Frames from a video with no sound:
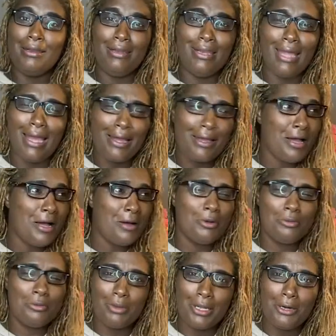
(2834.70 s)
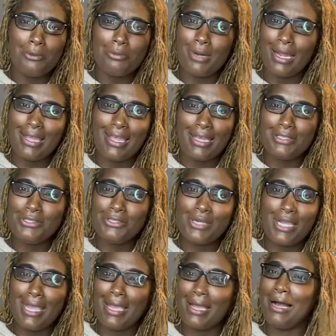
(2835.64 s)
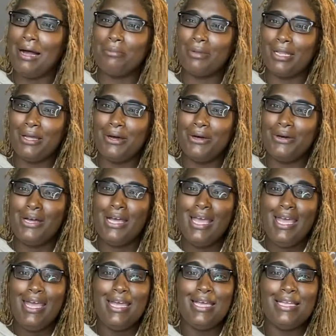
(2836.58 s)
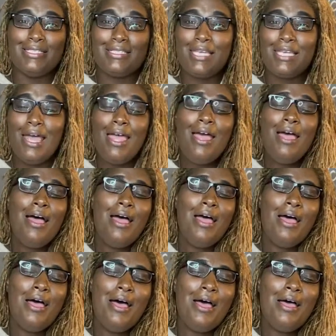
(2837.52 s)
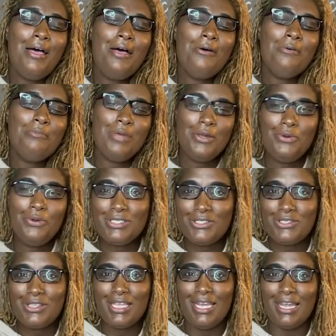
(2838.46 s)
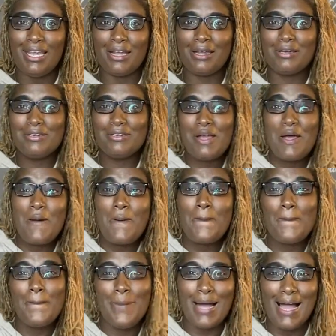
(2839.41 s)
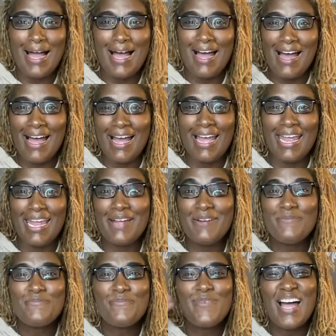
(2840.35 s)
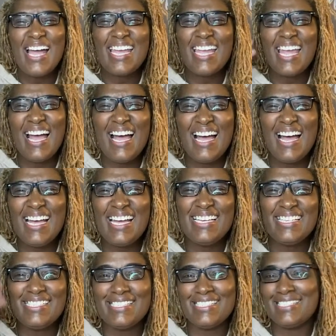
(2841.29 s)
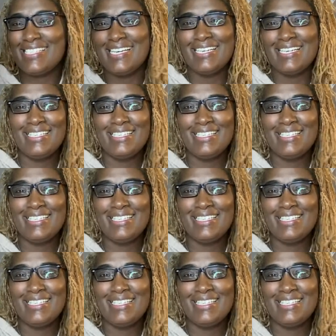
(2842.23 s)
Not comment below, but I guess you can comment below and tell me what you think. Bye. Bye, guys.